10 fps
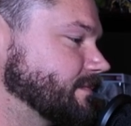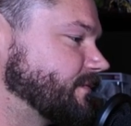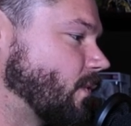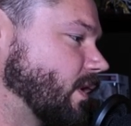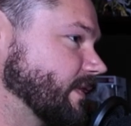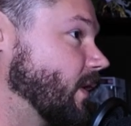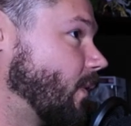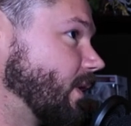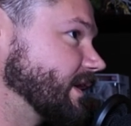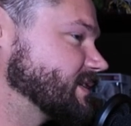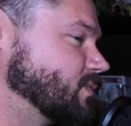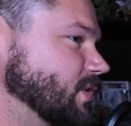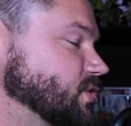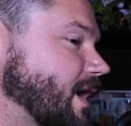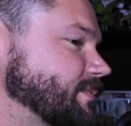for the orcs
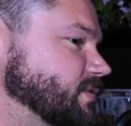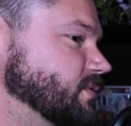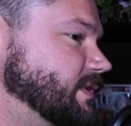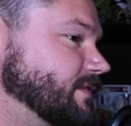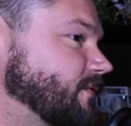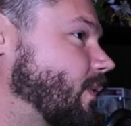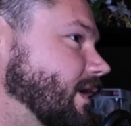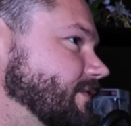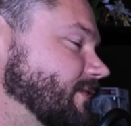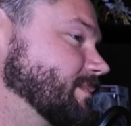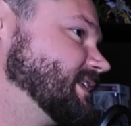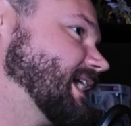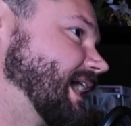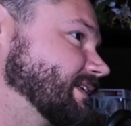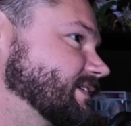will drop to D4 from
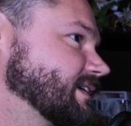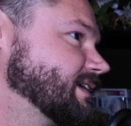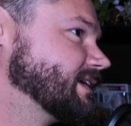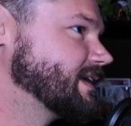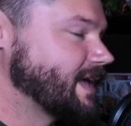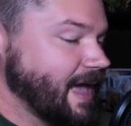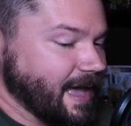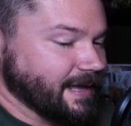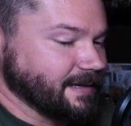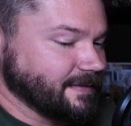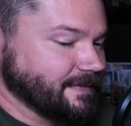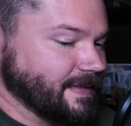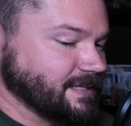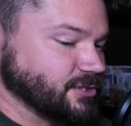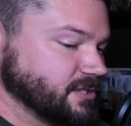D8. And
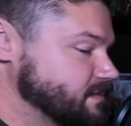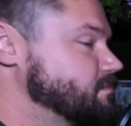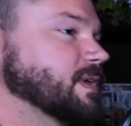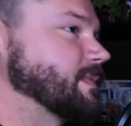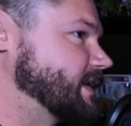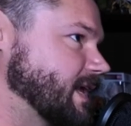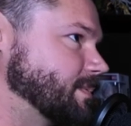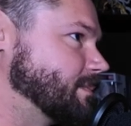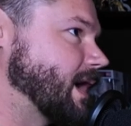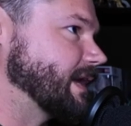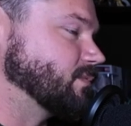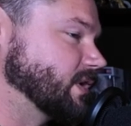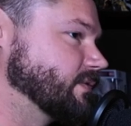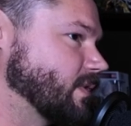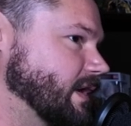that's just something to keep in mind when
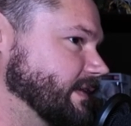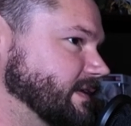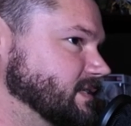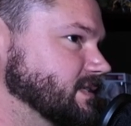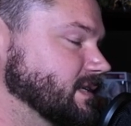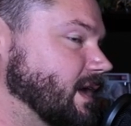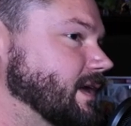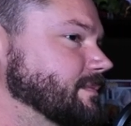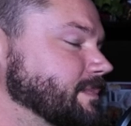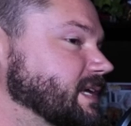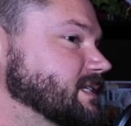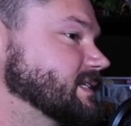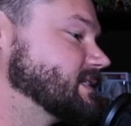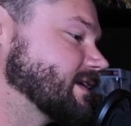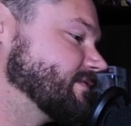you're running these, because
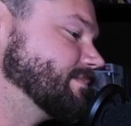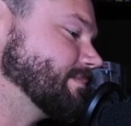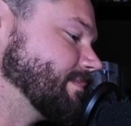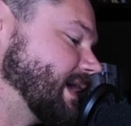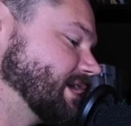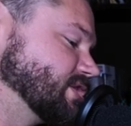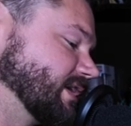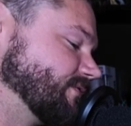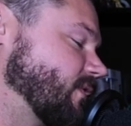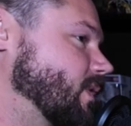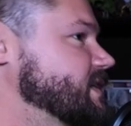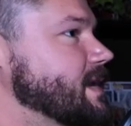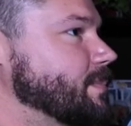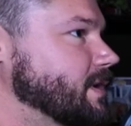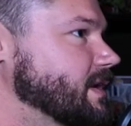instead of managing 4
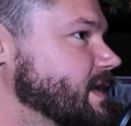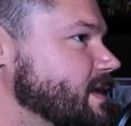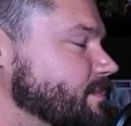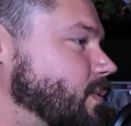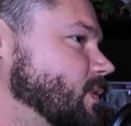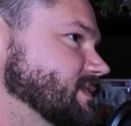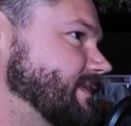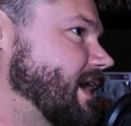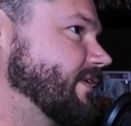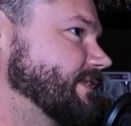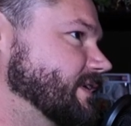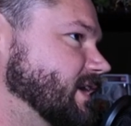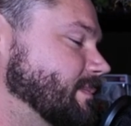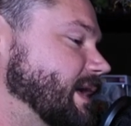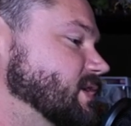separate pools of health, you're
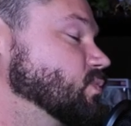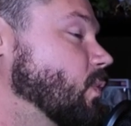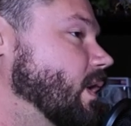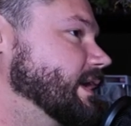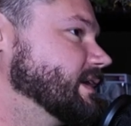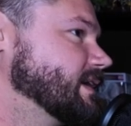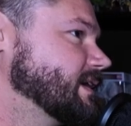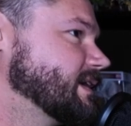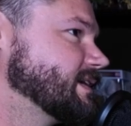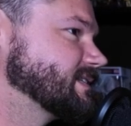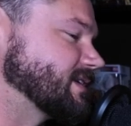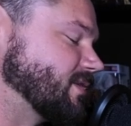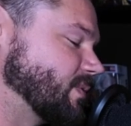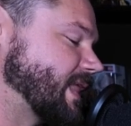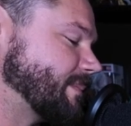going to manage 1.
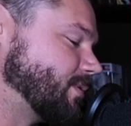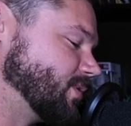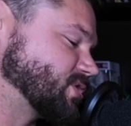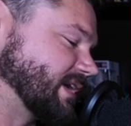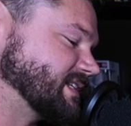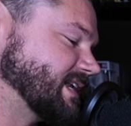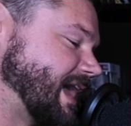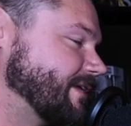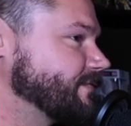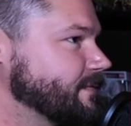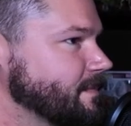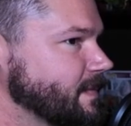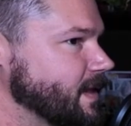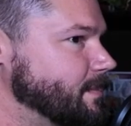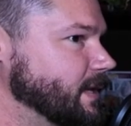So when that pool shrinks in half,
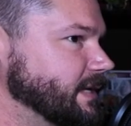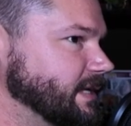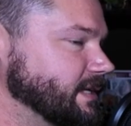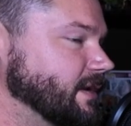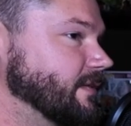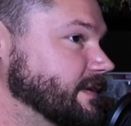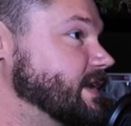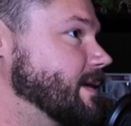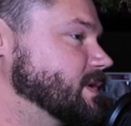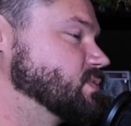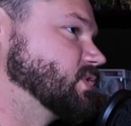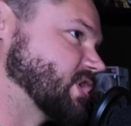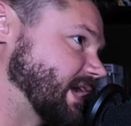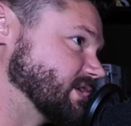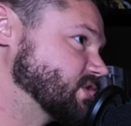ability, the damage will
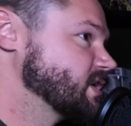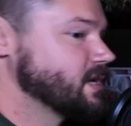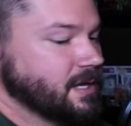change.